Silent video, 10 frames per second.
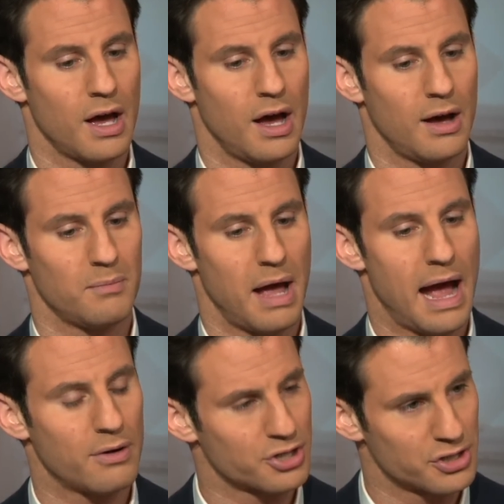um,
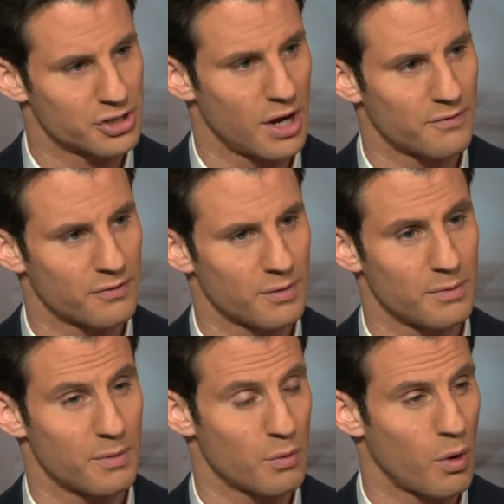how she suffered from
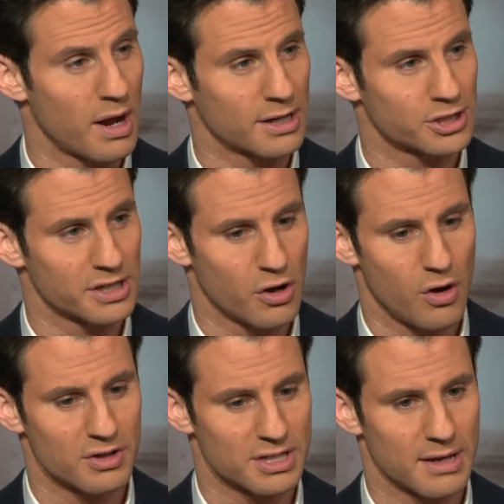them, and what actually
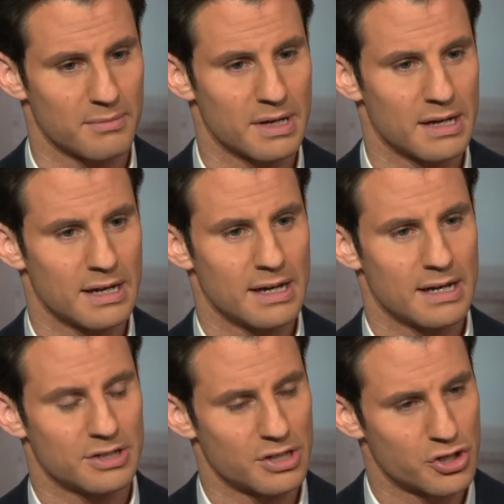caused them.
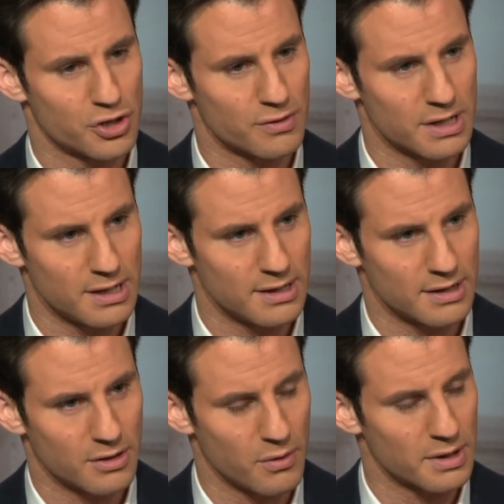Is the jury
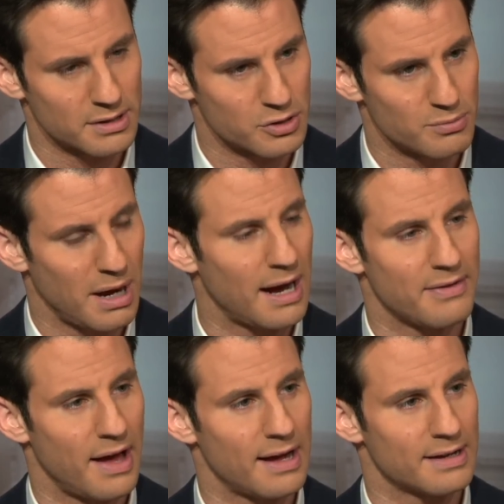going to buy
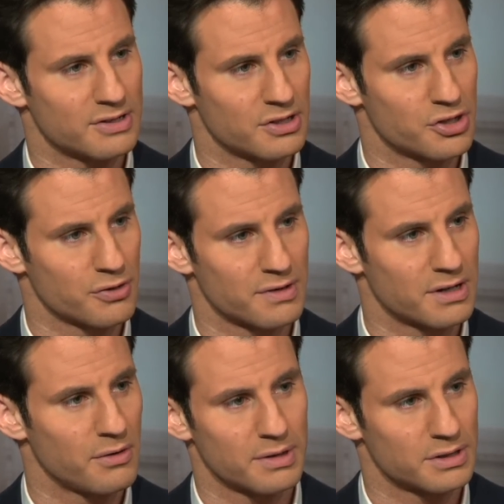that? Is the jury
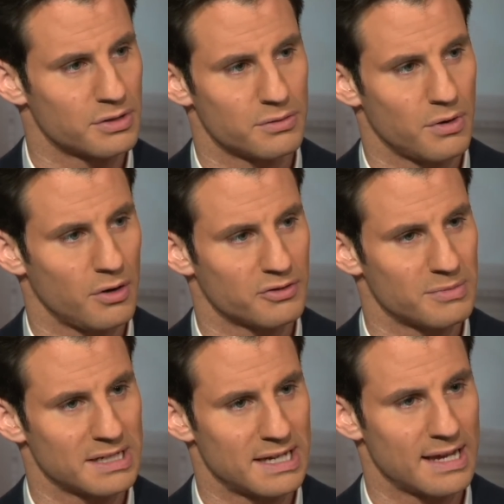going to
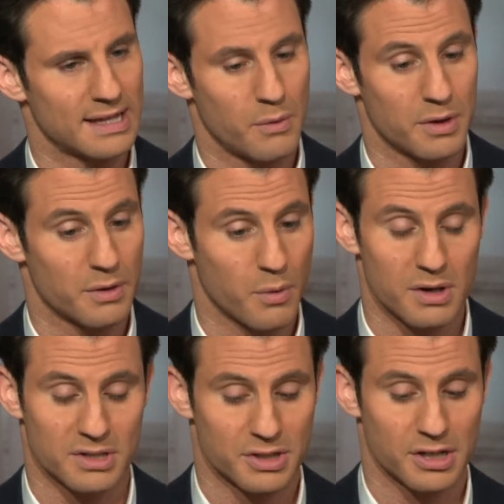ultimately take that when there
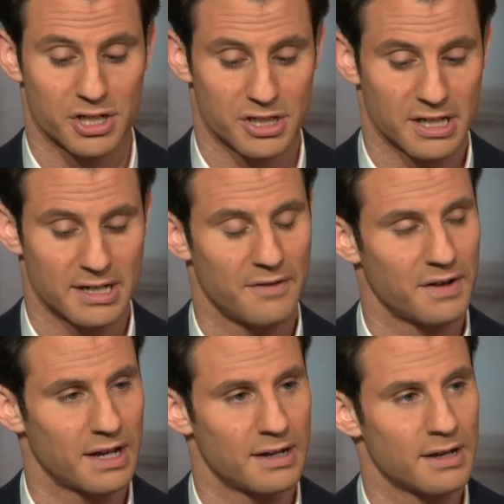was such
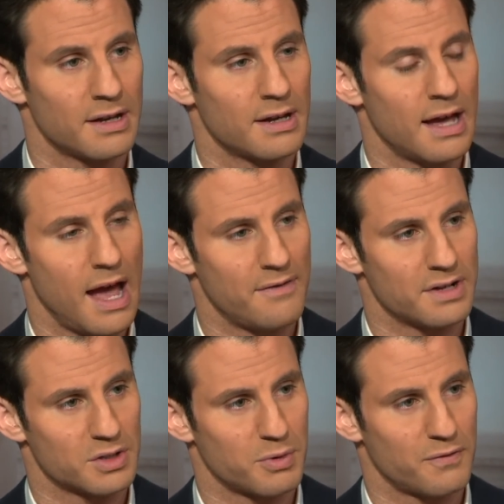significant
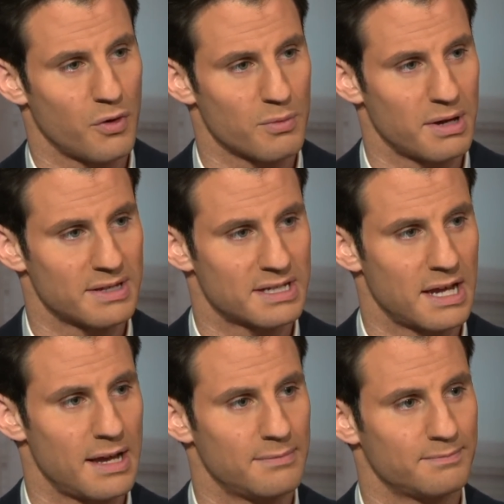evidence put forward by the
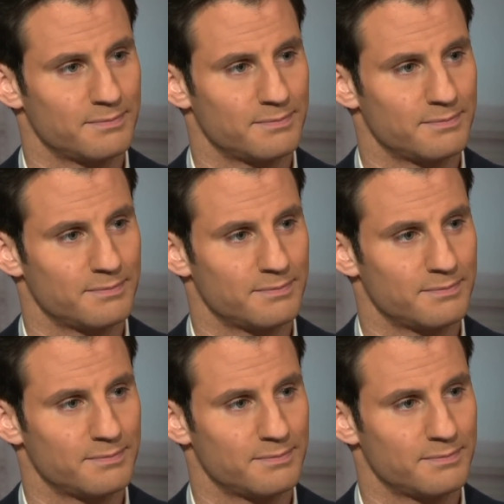state?